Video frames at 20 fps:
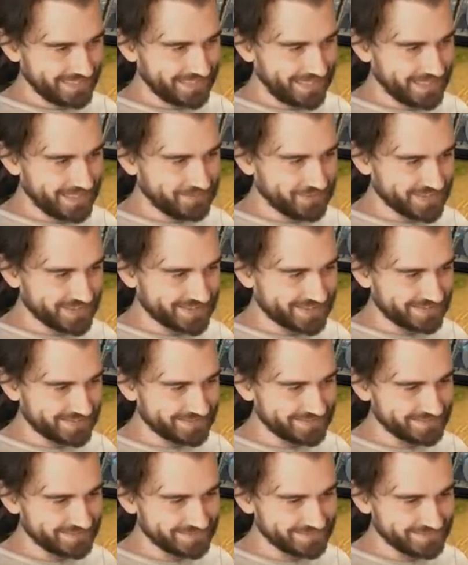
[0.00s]
dangerous.
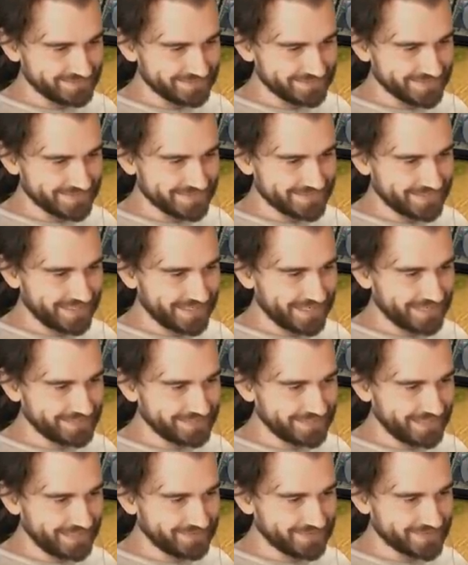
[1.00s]
It's getting
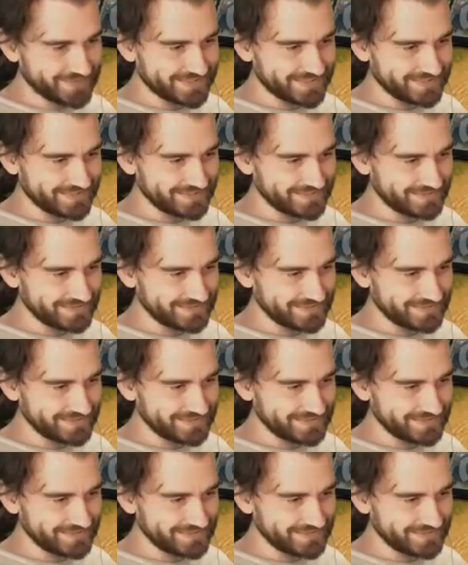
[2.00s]
dangerous.